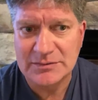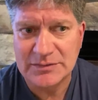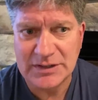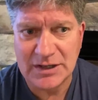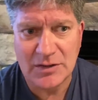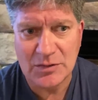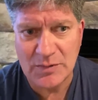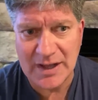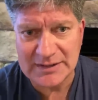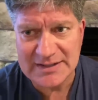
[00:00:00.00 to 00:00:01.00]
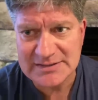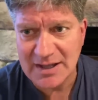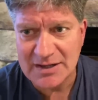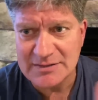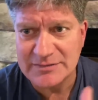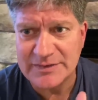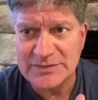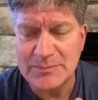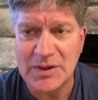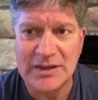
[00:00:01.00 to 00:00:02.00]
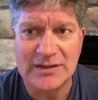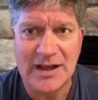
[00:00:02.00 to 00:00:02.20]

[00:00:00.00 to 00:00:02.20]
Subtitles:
You know, Iran gets the $150 billion.